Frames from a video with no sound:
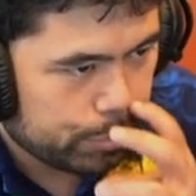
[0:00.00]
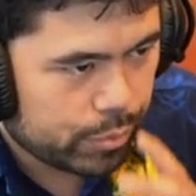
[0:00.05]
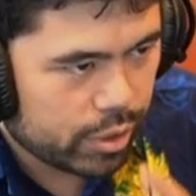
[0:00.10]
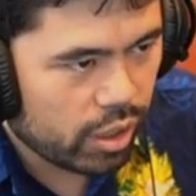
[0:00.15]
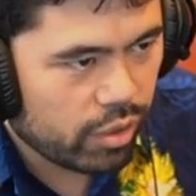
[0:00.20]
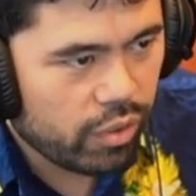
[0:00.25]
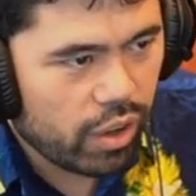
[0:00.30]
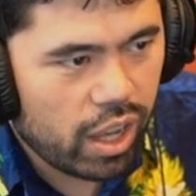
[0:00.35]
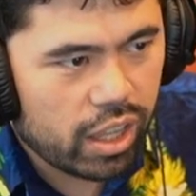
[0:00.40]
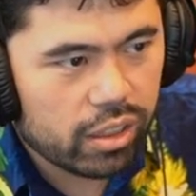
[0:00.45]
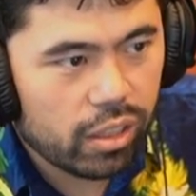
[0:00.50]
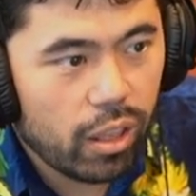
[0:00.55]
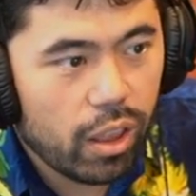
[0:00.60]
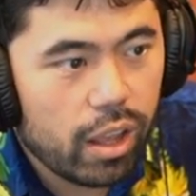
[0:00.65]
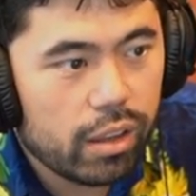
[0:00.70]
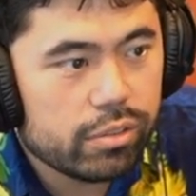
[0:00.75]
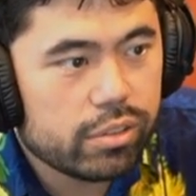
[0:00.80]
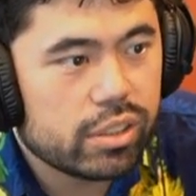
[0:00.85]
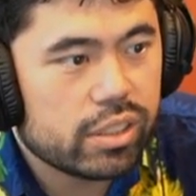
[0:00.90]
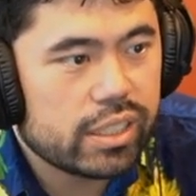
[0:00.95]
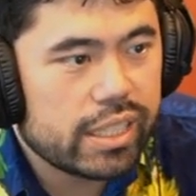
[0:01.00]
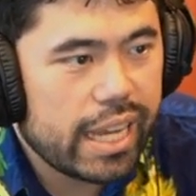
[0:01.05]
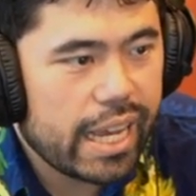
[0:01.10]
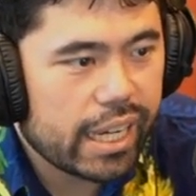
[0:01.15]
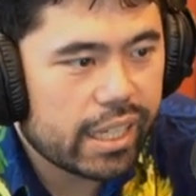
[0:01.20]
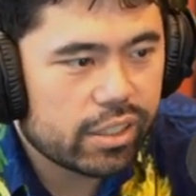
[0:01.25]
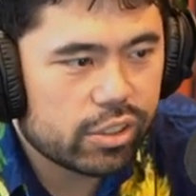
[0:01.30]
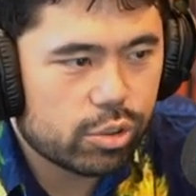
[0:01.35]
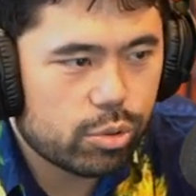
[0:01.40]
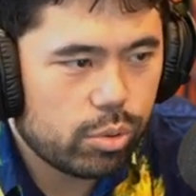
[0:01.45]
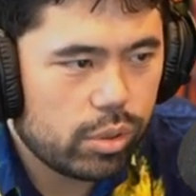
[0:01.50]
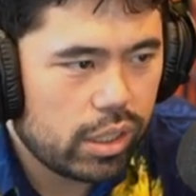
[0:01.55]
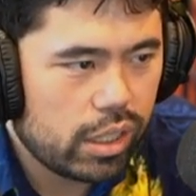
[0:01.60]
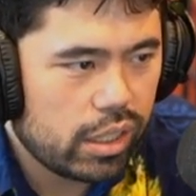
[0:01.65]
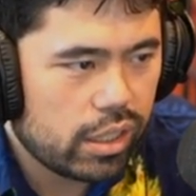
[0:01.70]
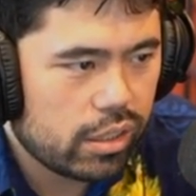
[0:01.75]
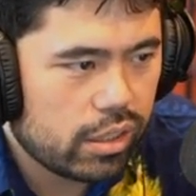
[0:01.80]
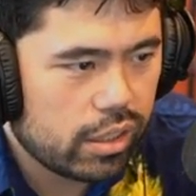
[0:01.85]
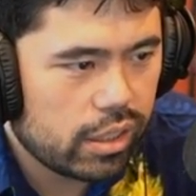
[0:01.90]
Levon loves to sack his queen